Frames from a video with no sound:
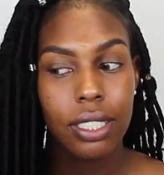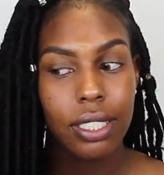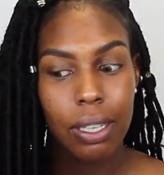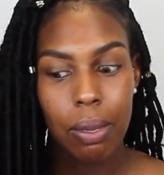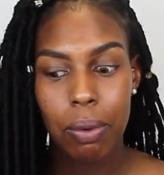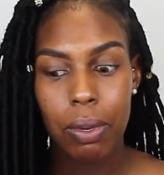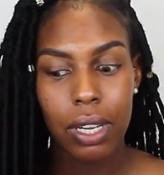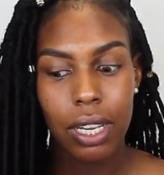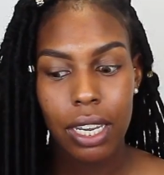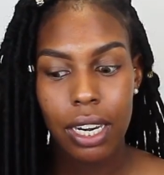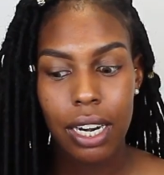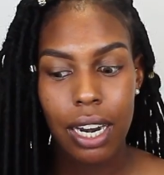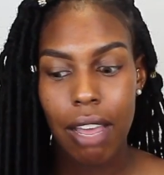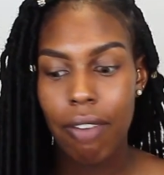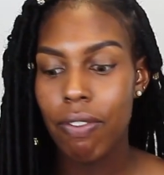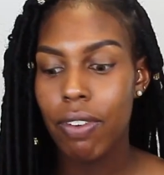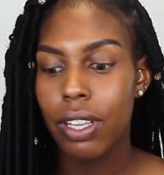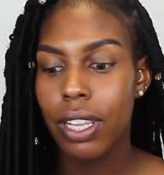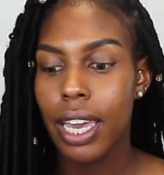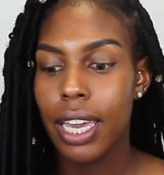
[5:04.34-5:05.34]
so good. And
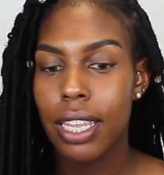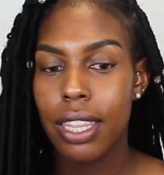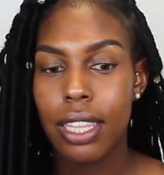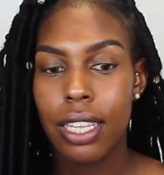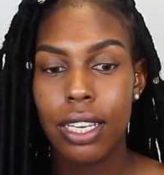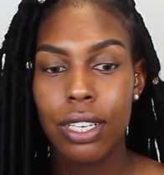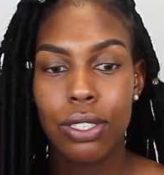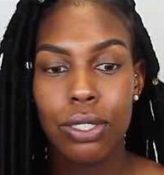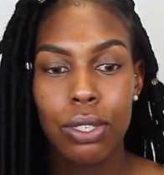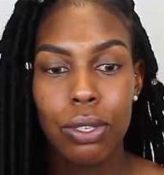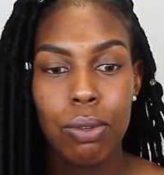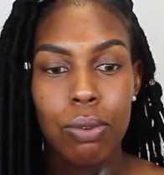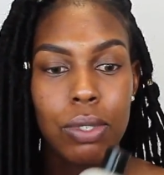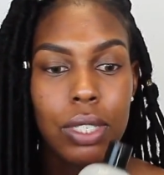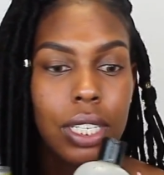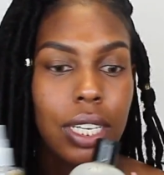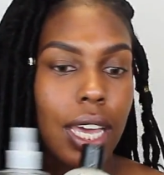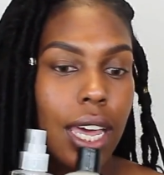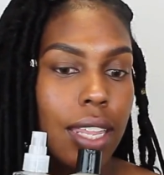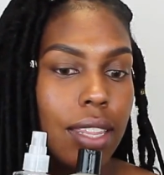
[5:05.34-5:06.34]
I feel like these two
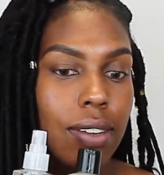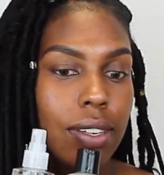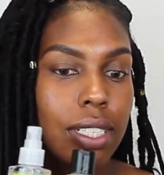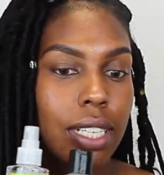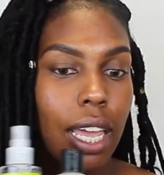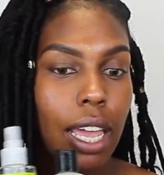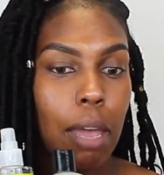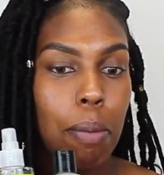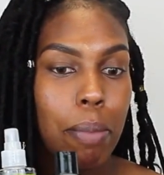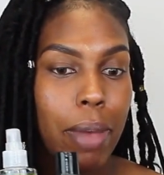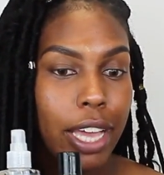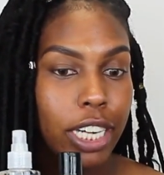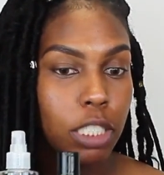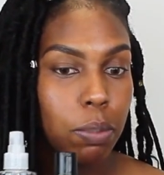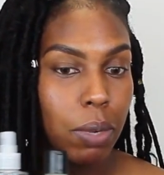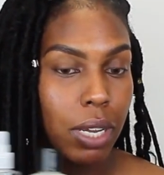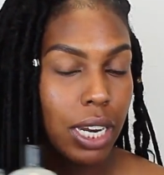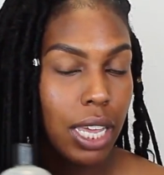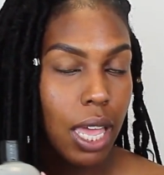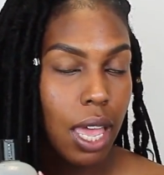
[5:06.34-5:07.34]
together is like a
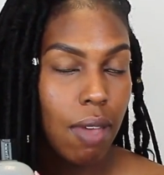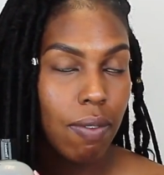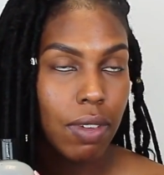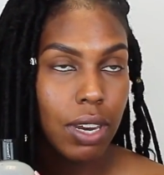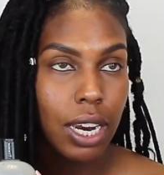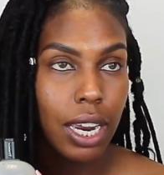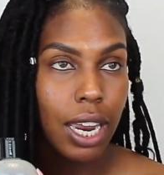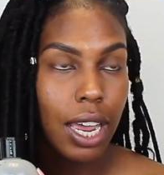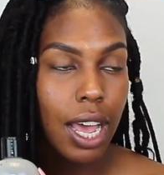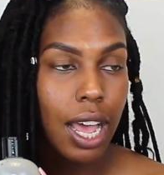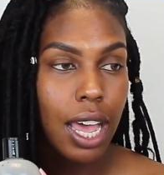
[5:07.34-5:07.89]
match made in heaven.